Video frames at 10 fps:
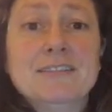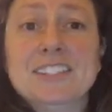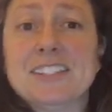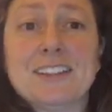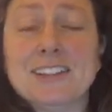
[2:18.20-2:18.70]

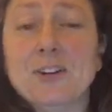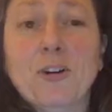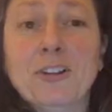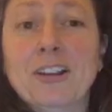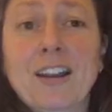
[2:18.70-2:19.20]
discussing
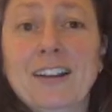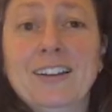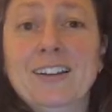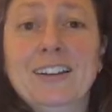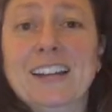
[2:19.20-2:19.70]
online
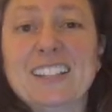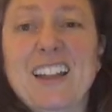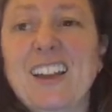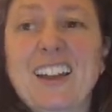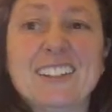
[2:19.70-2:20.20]
learning as
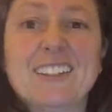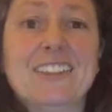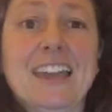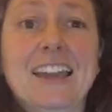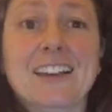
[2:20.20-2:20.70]
a
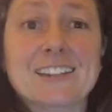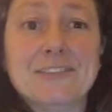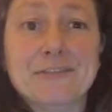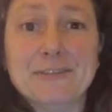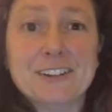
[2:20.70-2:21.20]
thing, as
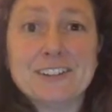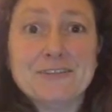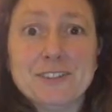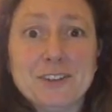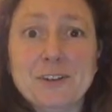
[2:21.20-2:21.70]
if
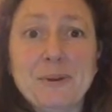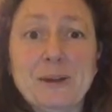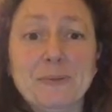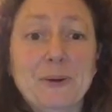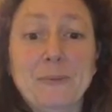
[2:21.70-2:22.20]
there's only
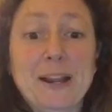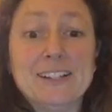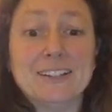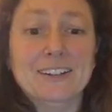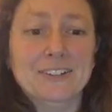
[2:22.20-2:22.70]
one way
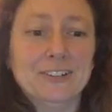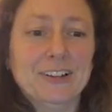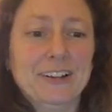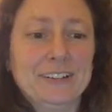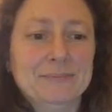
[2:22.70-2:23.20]
to learn
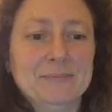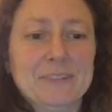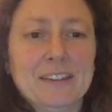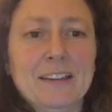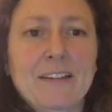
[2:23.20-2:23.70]
online.
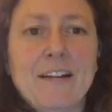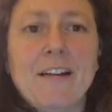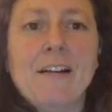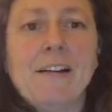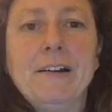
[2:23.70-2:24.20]

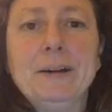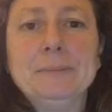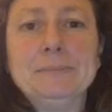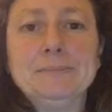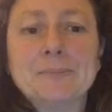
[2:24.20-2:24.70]

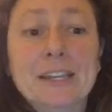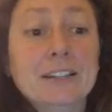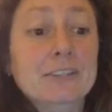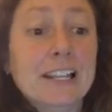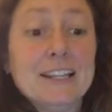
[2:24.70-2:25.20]
In
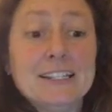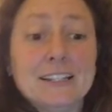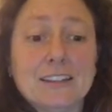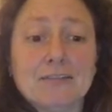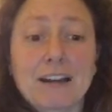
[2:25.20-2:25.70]
a
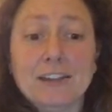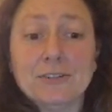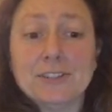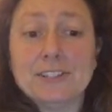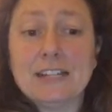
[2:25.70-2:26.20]
related thread
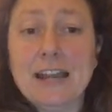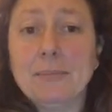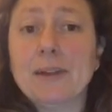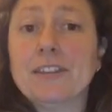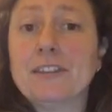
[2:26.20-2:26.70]
on
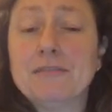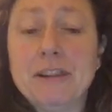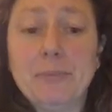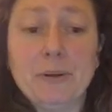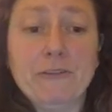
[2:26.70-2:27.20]
step
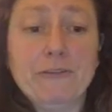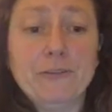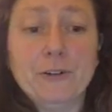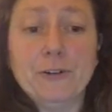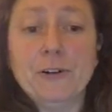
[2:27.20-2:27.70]

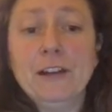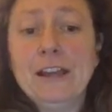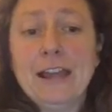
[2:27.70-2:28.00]
3.4,